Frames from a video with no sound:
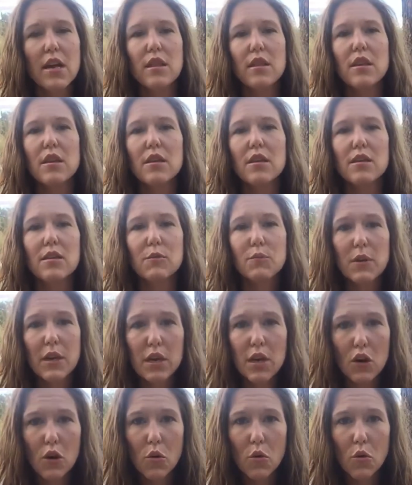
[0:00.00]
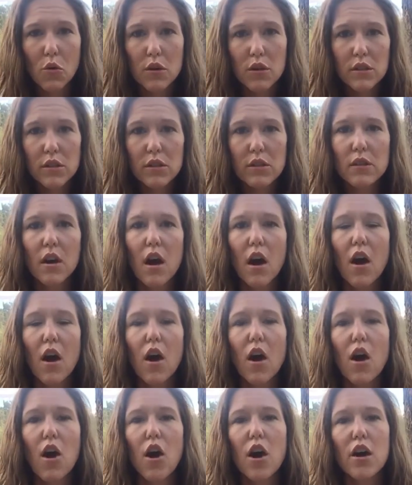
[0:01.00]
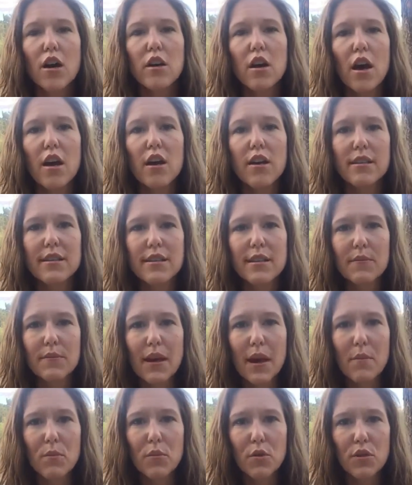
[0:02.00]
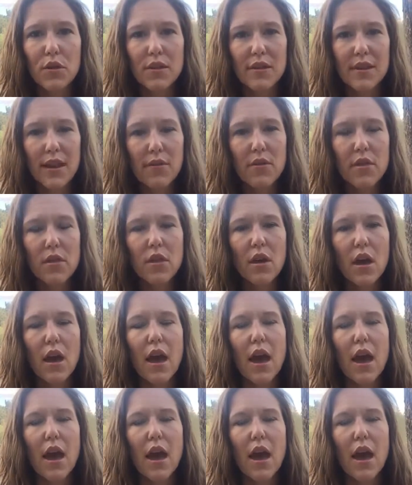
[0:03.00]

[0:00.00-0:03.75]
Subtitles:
the speaking course on September the 7th,